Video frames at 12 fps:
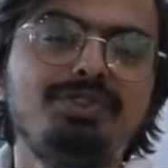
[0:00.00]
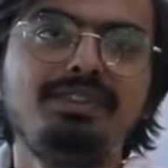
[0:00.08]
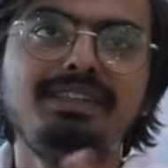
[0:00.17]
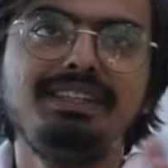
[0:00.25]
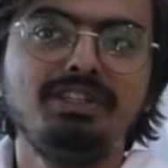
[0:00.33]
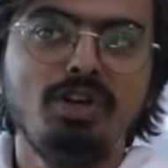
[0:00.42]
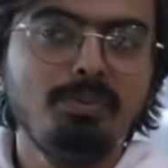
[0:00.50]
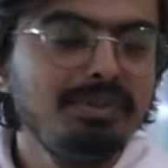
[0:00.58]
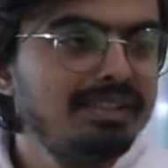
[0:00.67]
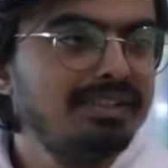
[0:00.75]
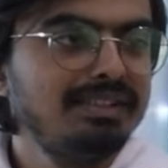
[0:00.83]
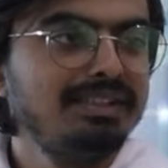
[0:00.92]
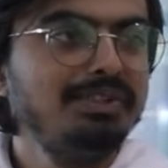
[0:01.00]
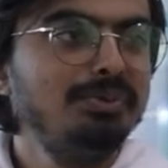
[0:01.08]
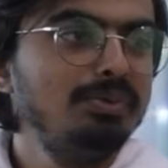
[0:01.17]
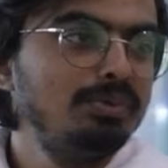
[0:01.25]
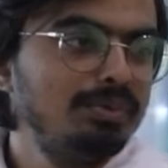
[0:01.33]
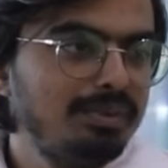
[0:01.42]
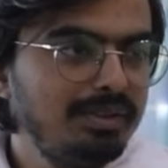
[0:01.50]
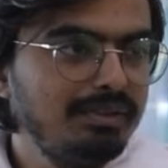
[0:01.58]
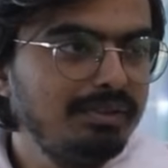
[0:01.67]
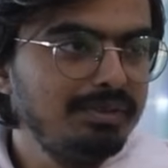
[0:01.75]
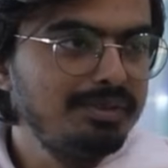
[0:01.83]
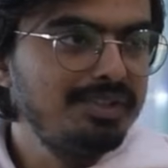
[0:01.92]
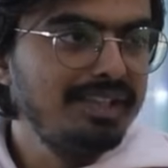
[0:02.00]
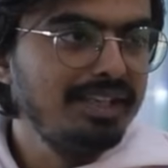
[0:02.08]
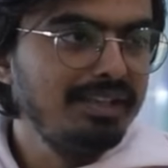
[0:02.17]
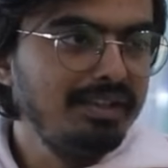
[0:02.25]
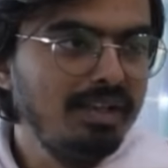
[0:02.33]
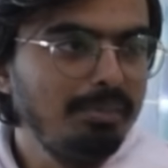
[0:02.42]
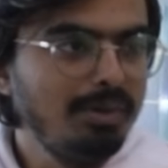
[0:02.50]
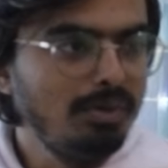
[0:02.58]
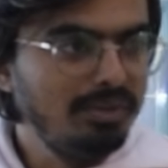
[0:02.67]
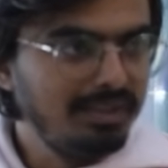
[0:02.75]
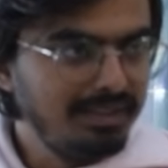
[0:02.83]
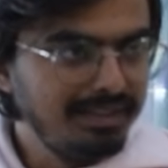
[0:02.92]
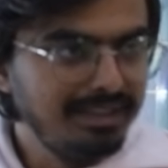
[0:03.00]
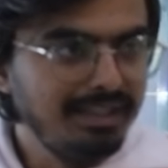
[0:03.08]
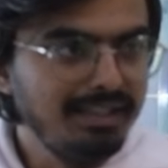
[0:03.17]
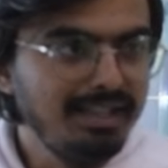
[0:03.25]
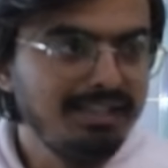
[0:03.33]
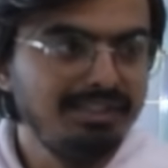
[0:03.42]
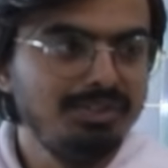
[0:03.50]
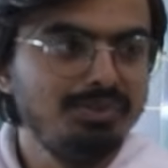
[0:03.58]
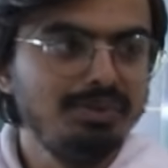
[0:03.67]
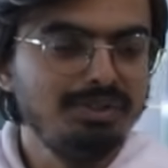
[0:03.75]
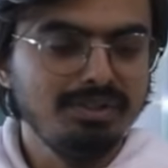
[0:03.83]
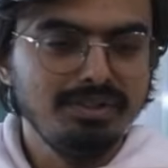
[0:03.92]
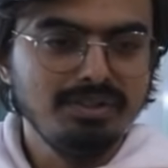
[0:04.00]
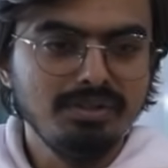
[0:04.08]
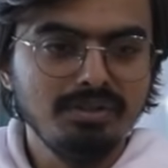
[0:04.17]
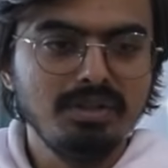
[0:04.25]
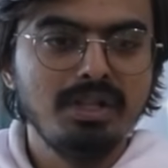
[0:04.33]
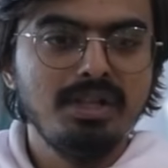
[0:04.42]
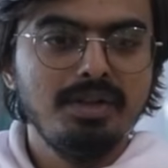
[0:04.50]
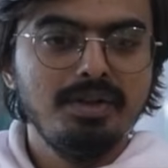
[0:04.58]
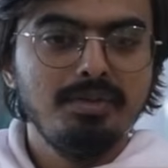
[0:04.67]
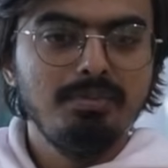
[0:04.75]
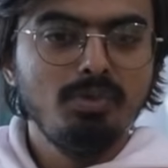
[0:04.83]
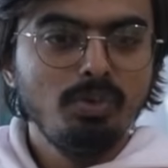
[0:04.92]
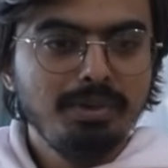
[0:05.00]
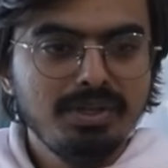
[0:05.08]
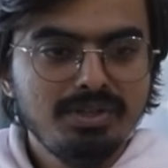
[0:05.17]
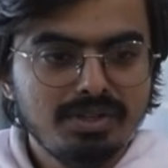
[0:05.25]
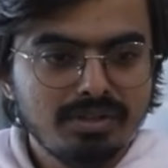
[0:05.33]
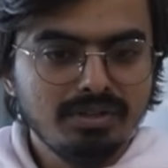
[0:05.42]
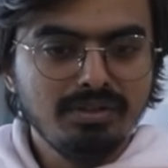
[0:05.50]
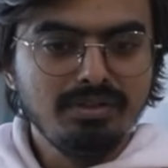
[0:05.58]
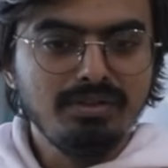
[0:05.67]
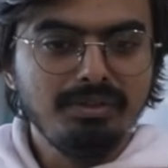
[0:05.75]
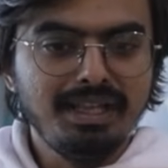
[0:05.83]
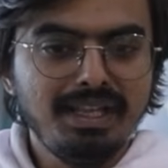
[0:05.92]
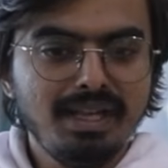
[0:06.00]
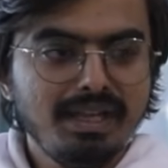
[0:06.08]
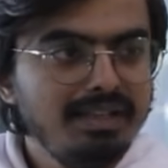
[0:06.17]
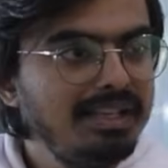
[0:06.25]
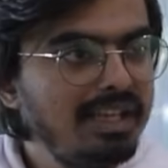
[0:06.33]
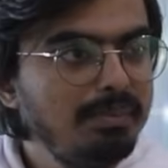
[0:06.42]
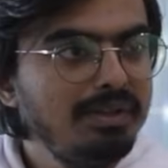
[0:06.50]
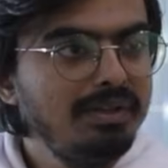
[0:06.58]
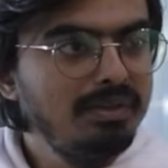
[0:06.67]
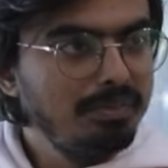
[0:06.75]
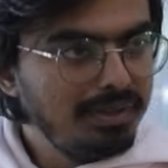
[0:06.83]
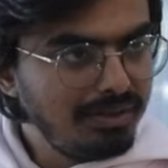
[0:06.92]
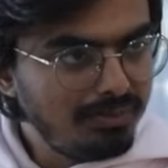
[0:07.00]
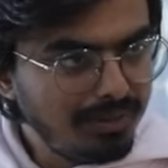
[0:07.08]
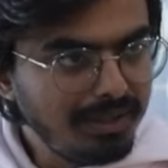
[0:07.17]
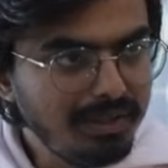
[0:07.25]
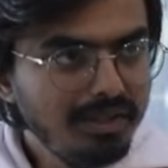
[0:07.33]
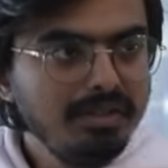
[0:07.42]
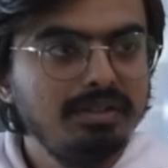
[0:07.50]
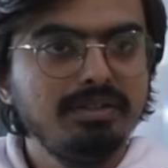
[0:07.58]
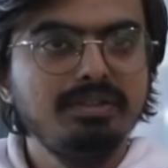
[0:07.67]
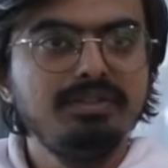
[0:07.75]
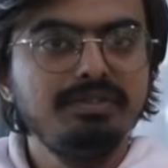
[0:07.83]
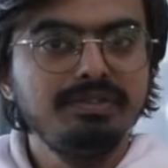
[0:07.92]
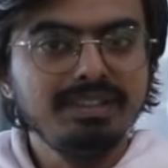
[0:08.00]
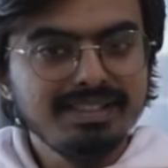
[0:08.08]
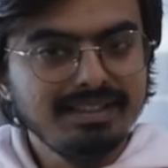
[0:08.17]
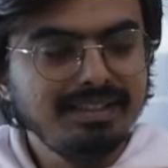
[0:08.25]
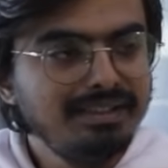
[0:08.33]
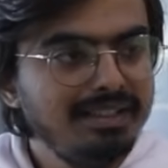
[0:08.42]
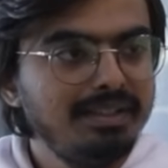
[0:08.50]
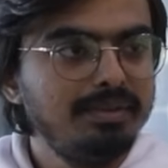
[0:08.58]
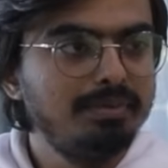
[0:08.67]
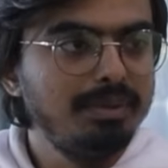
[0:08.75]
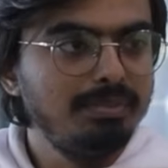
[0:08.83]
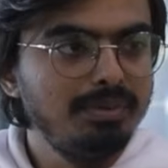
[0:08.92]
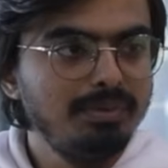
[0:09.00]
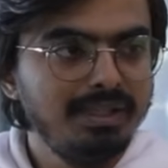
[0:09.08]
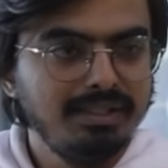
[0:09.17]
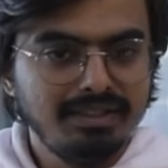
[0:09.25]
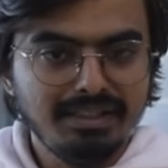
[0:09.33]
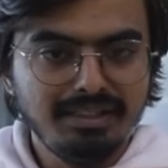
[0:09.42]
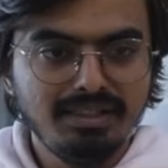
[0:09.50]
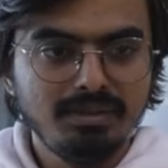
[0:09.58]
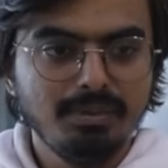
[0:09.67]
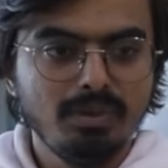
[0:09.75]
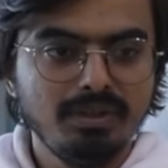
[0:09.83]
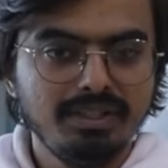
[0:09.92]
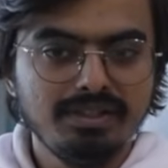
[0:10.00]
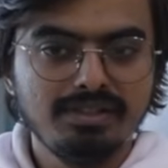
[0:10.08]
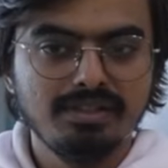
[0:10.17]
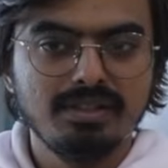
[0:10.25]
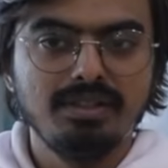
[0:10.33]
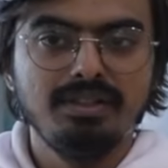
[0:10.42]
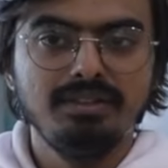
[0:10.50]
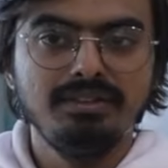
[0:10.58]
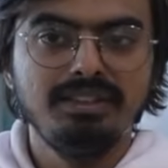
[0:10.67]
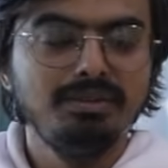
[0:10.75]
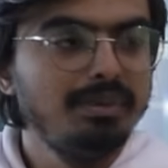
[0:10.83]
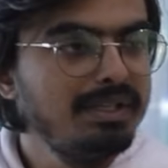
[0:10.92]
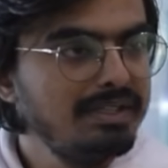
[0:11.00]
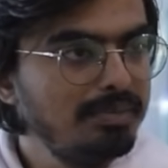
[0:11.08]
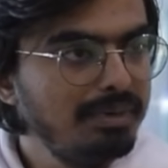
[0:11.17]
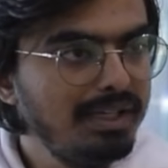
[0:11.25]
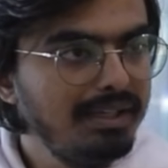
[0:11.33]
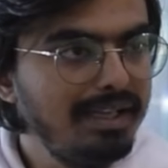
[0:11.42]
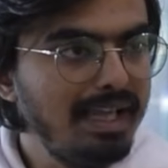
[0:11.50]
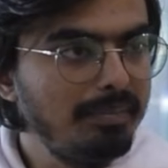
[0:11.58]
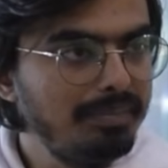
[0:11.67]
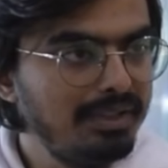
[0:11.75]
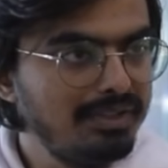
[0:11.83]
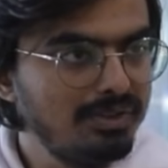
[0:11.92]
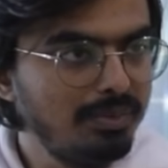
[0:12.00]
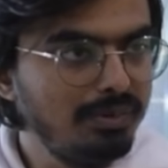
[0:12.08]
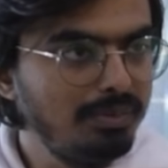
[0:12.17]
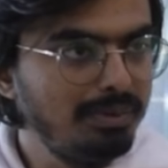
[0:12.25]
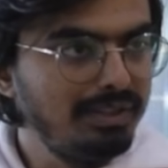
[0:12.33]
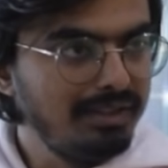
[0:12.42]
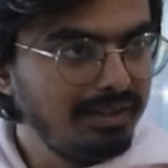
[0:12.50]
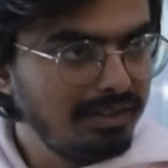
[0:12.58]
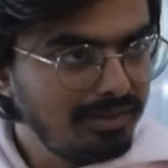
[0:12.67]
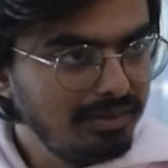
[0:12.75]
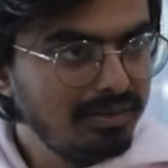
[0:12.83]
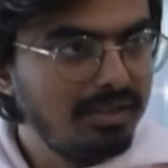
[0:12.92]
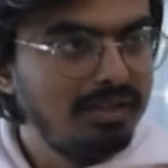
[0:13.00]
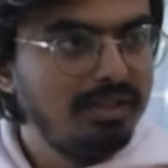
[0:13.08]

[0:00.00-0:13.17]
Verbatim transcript: What's the economist in you saying about this entire situation? The moment AI came in a big way, the first thing that people were thinking about is the demand supply gap that's going to be created,